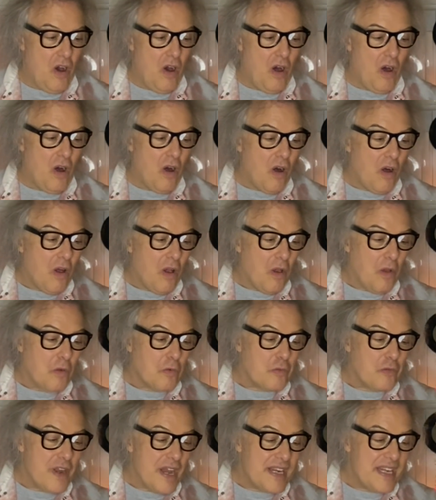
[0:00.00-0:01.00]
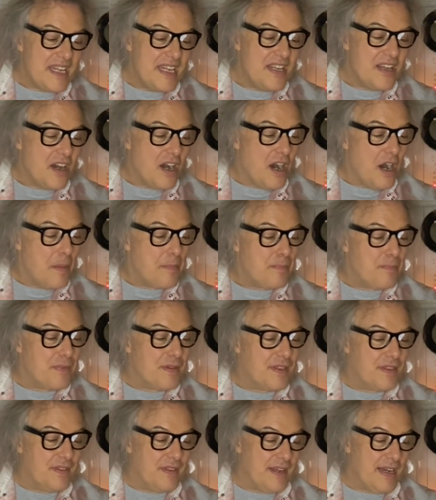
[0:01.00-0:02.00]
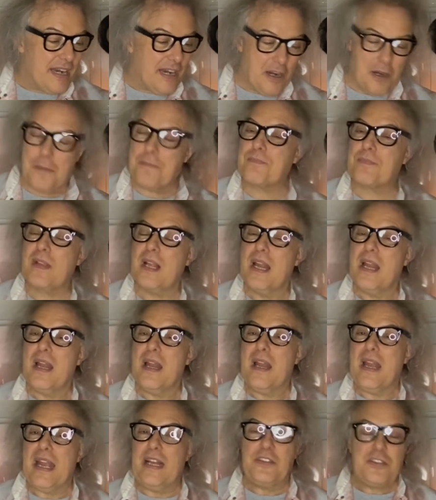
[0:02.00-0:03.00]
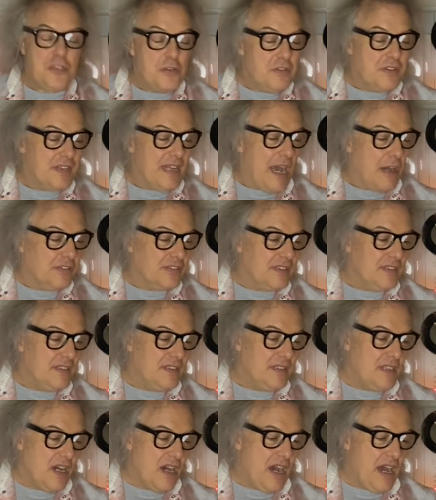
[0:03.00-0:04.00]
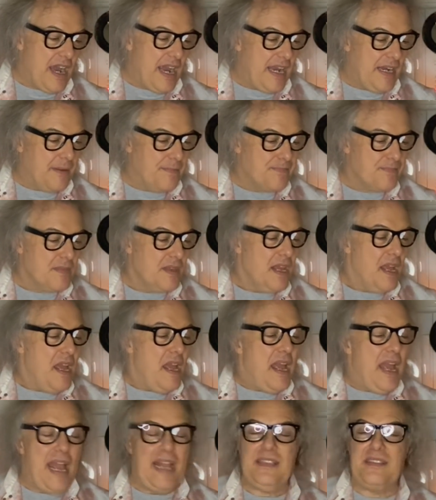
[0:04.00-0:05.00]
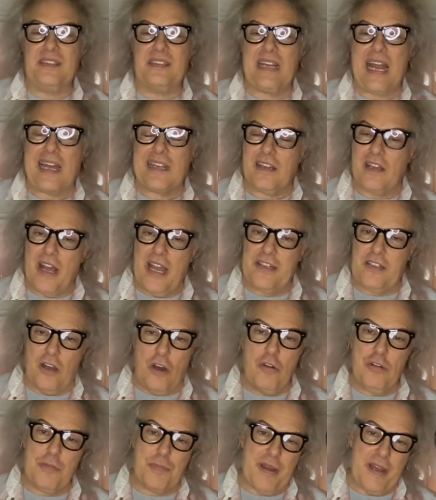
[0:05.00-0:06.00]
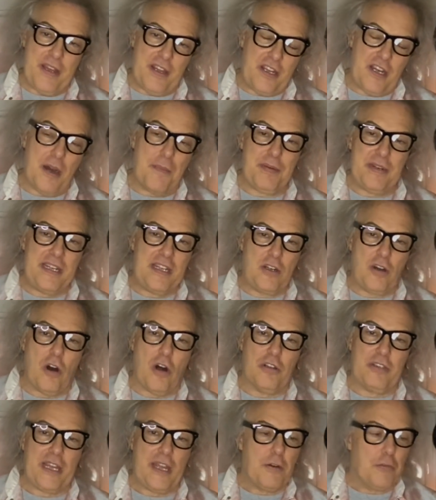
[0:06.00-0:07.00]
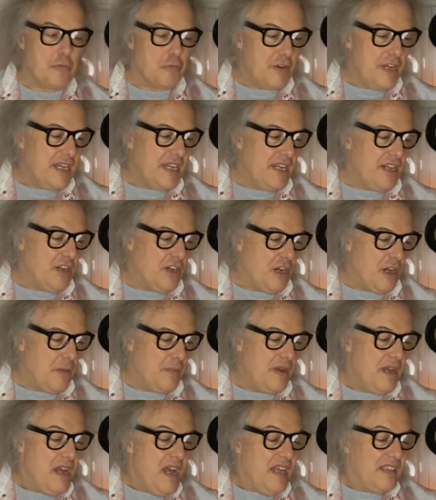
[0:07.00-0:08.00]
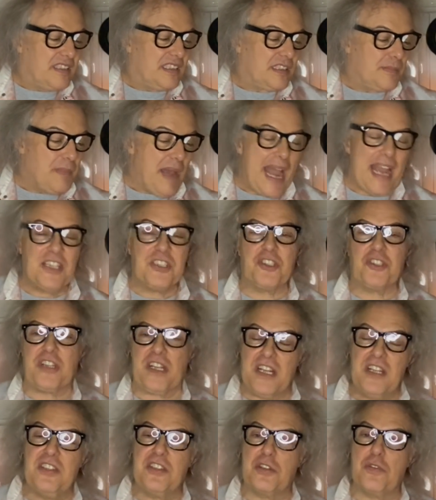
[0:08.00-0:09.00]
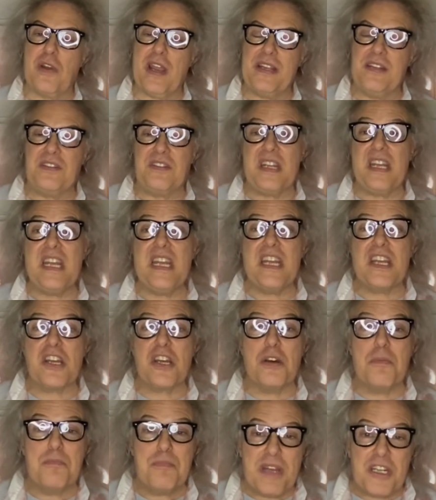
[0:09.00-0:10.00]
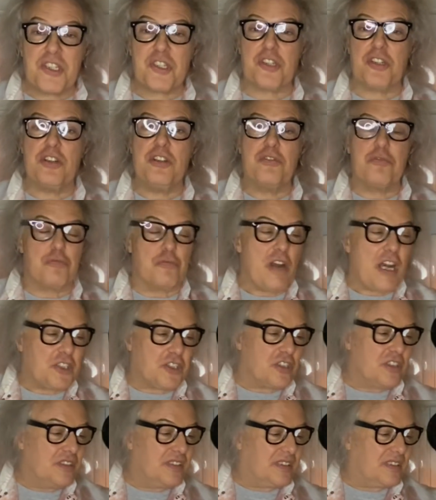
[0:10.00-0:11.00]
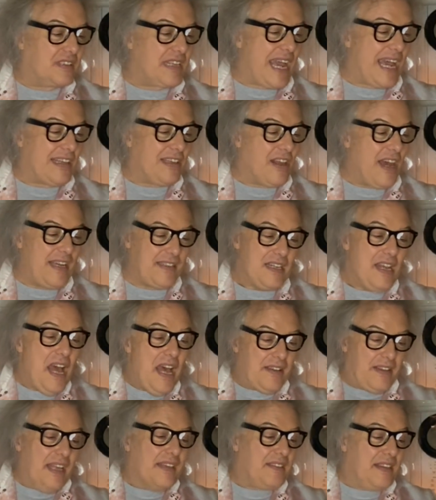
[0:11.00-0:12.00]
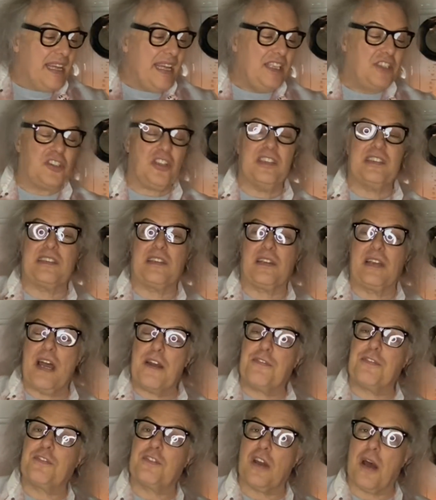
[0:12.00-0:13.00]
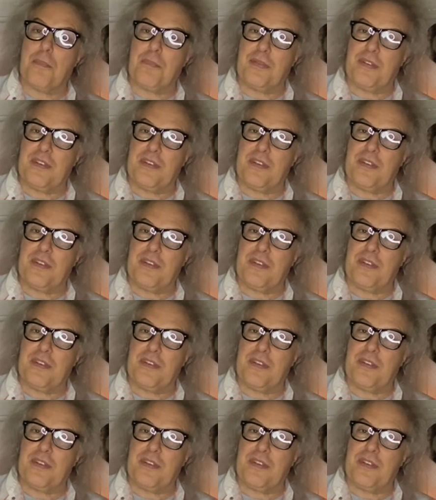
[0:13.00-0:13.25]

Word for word: already up there. In 2009, a satellite owned by a company called Iridium smashed into a decommissioned Russian satellite that they just left up